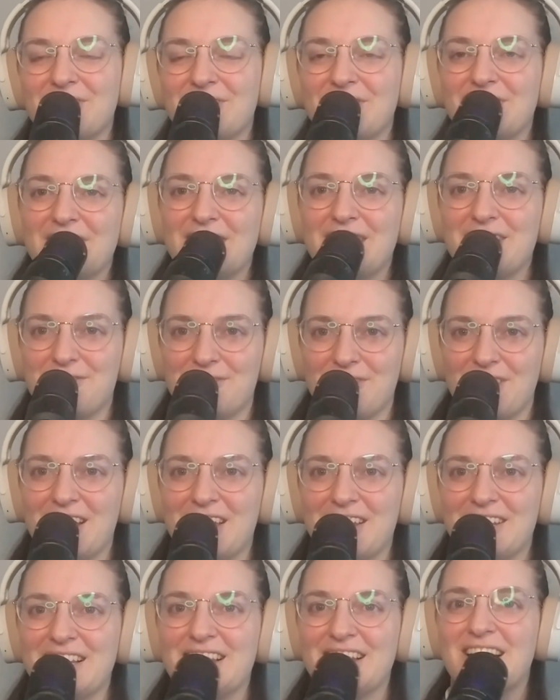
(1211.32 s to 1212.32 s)
Really
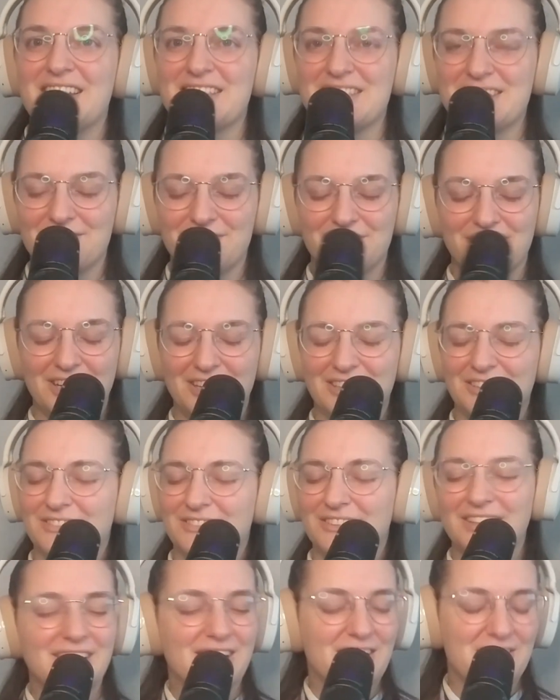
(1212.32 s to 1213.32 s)
fun. Lots of fun.
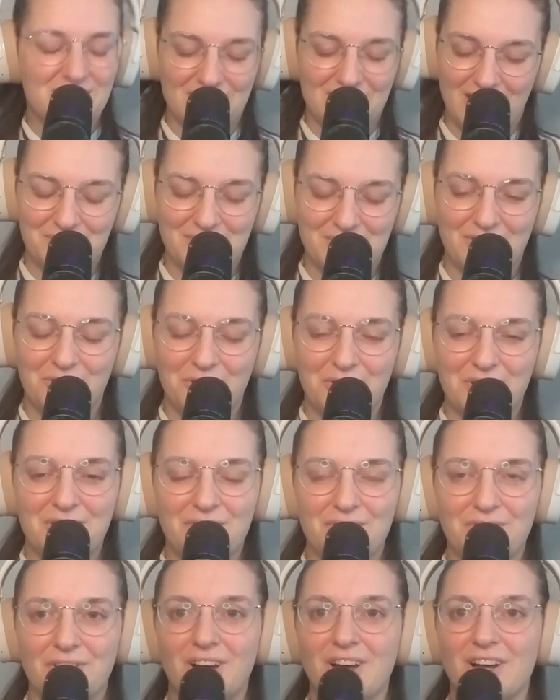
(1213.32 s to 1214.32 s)
Really good job to everyone
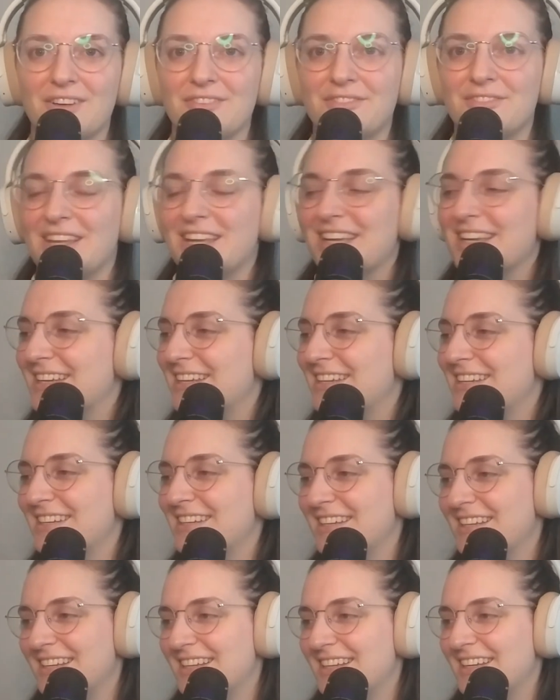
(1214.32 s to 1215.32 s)
involved. Like,
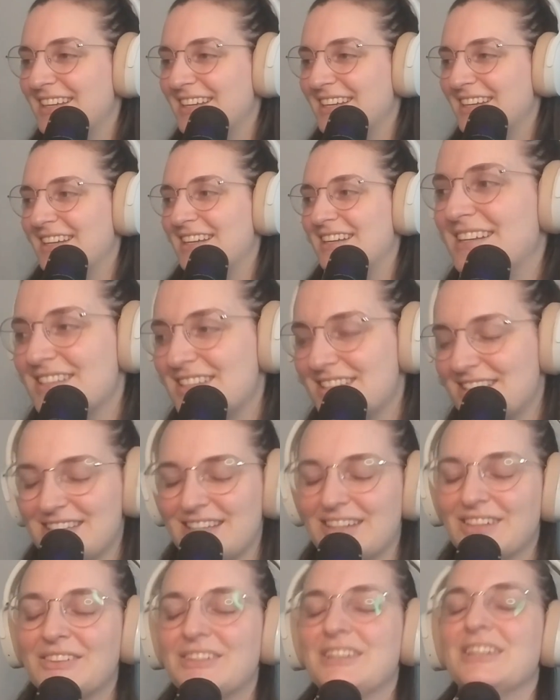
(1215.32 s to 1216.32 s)
it's
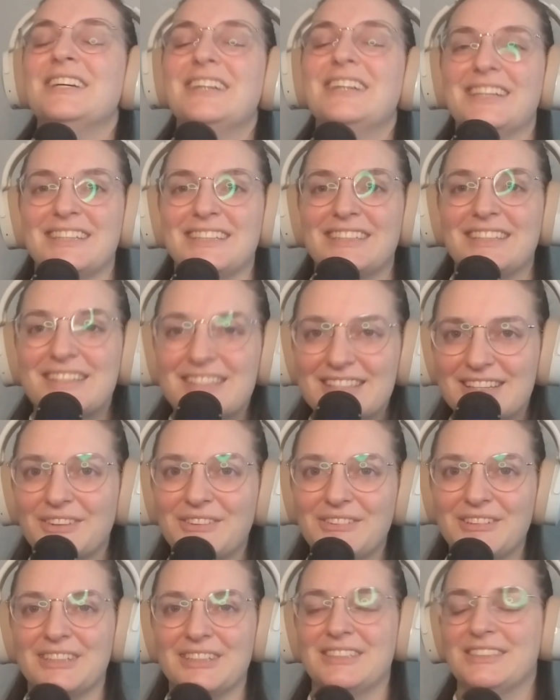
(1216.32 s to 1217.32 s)
so good.
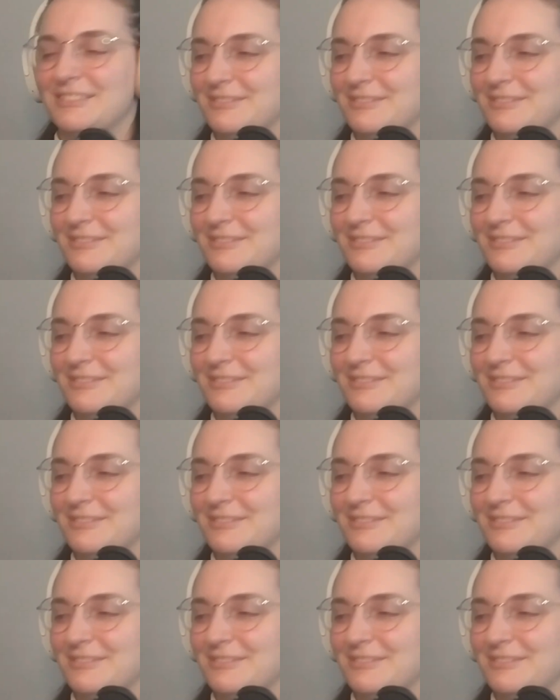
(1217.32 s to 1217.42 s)
So good.